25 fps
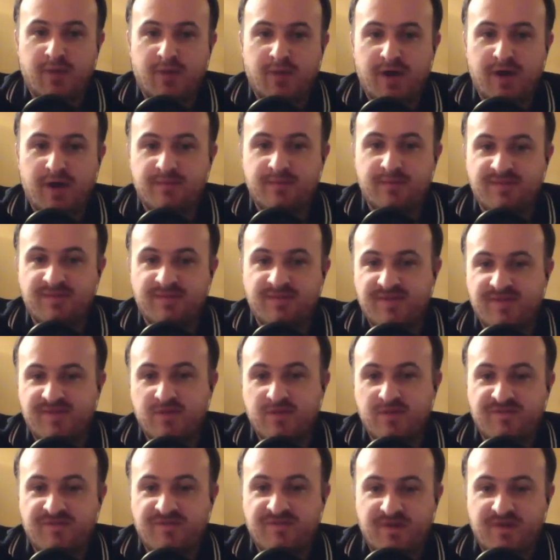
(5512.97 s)
But the
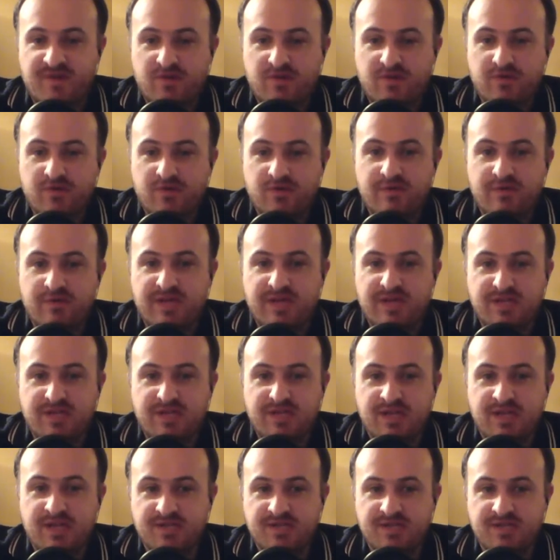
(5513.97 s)
thing with Phil, though, I mean,